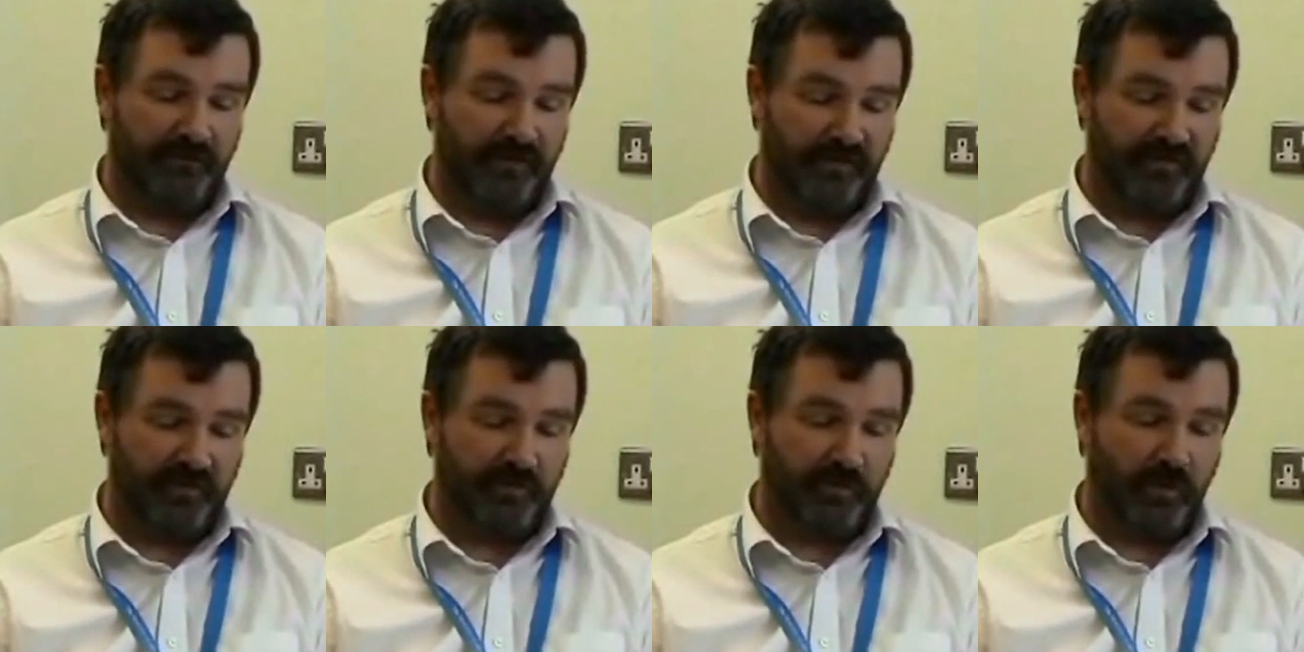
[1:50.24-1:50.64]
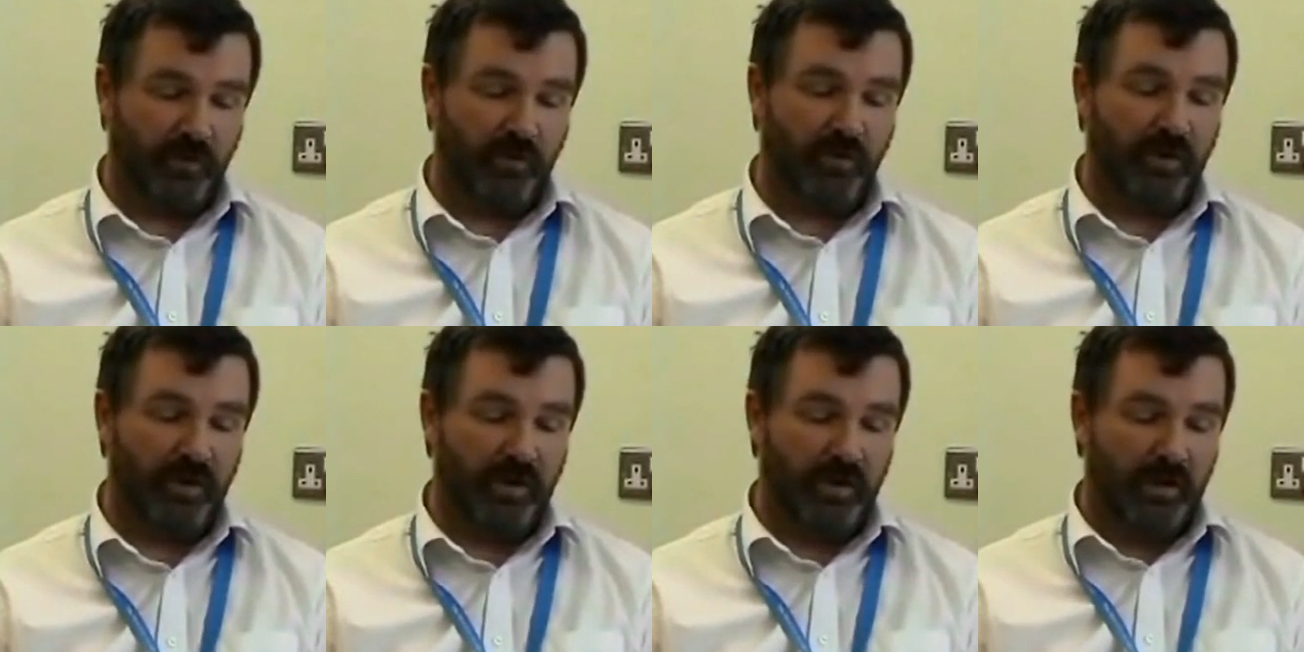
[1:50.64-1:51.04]

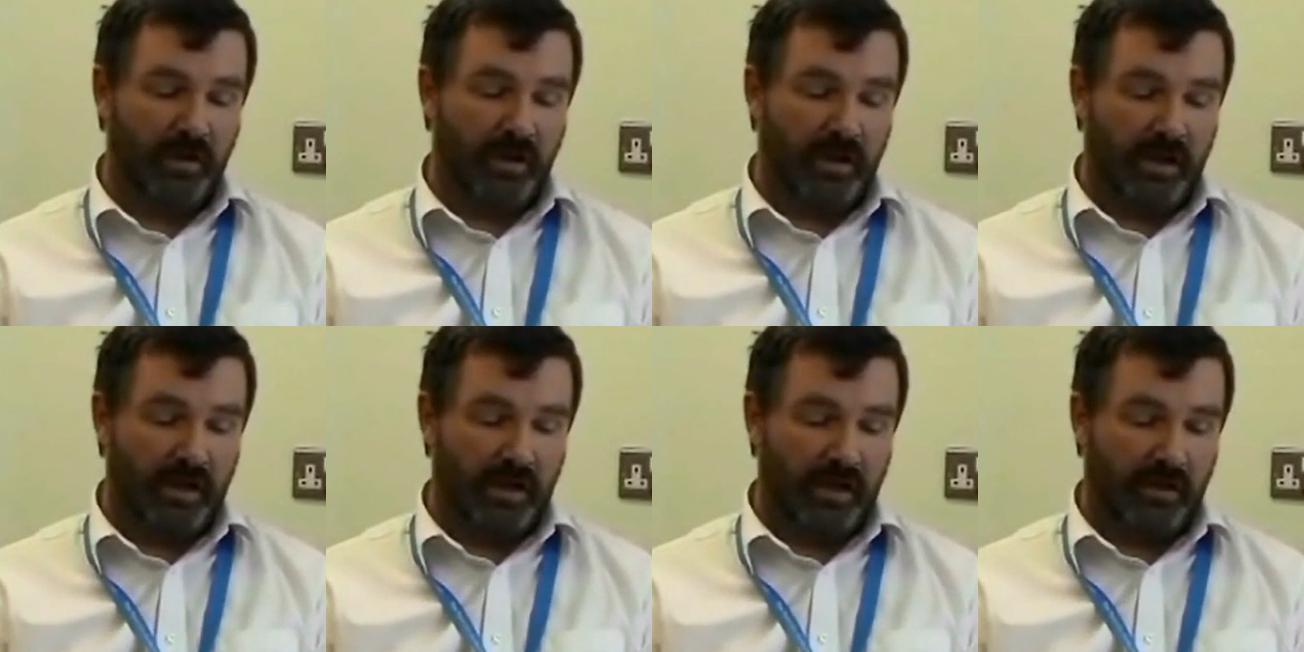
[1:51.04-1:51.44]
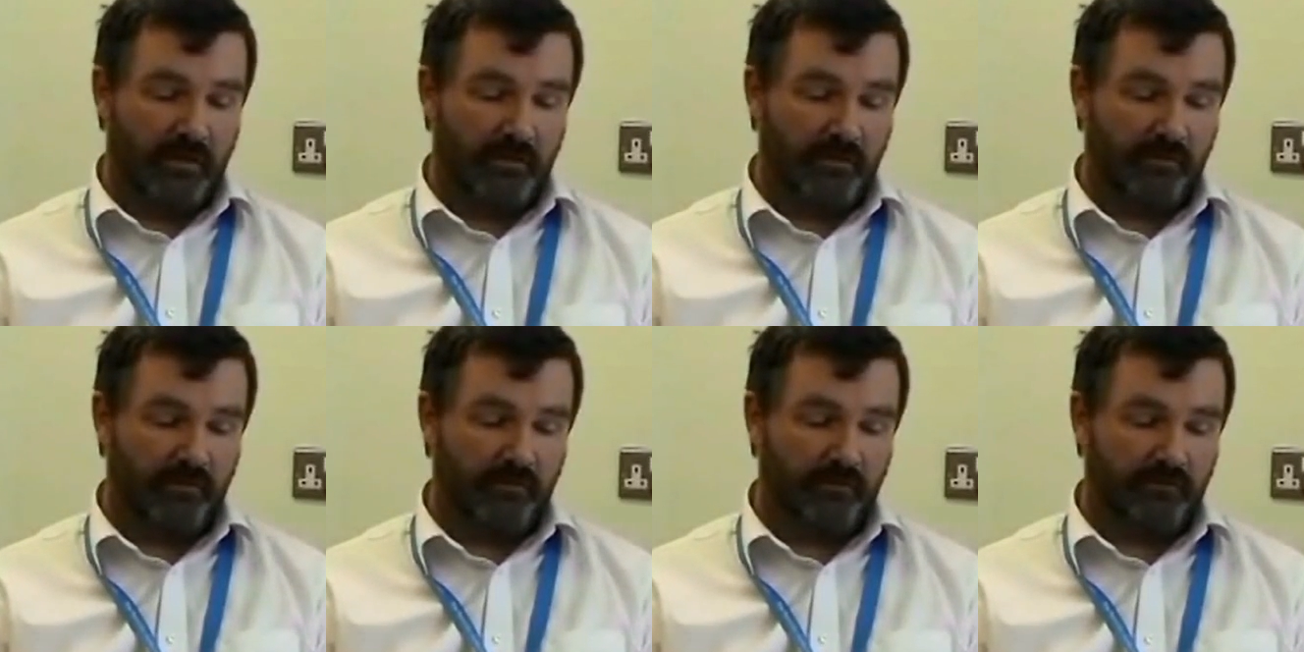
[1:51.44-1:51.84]
visible
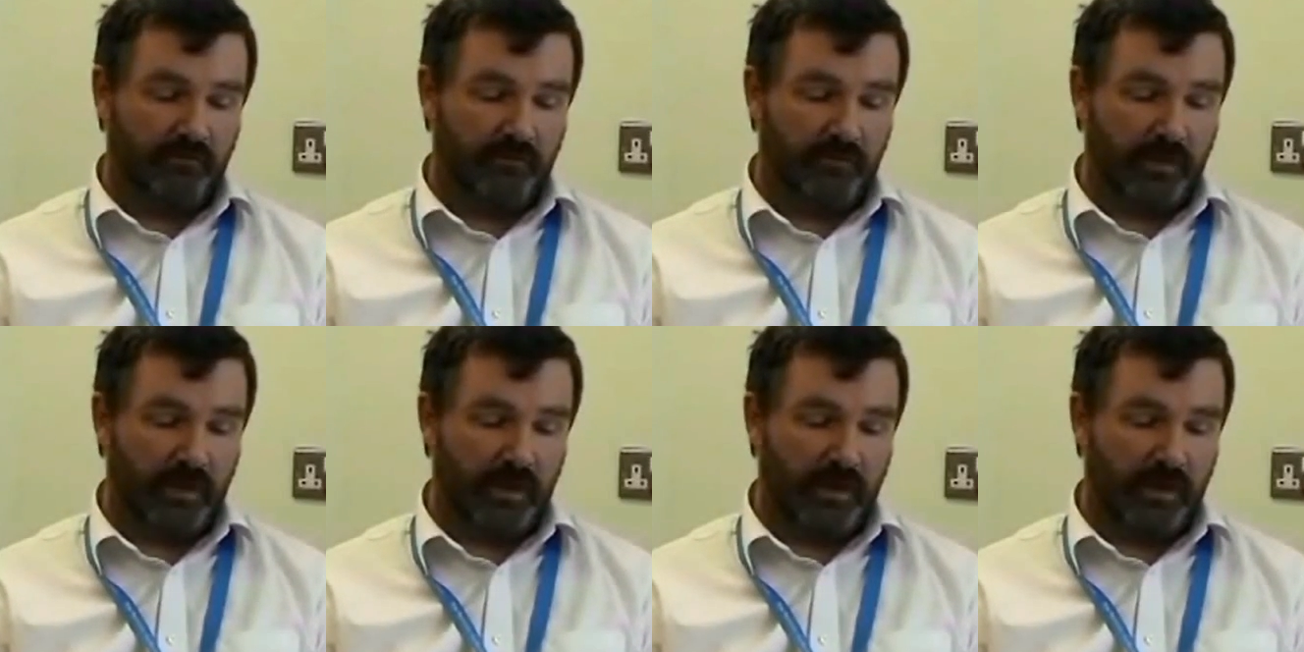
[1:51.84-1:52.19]
um,